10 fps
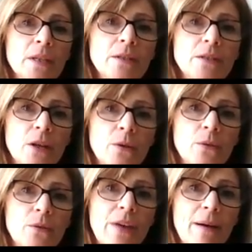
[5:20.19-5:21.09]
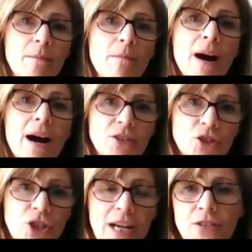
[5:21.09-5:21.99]
So that might
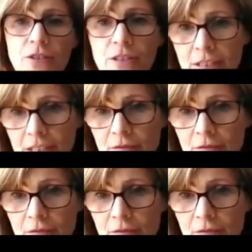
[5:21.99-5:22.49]
change things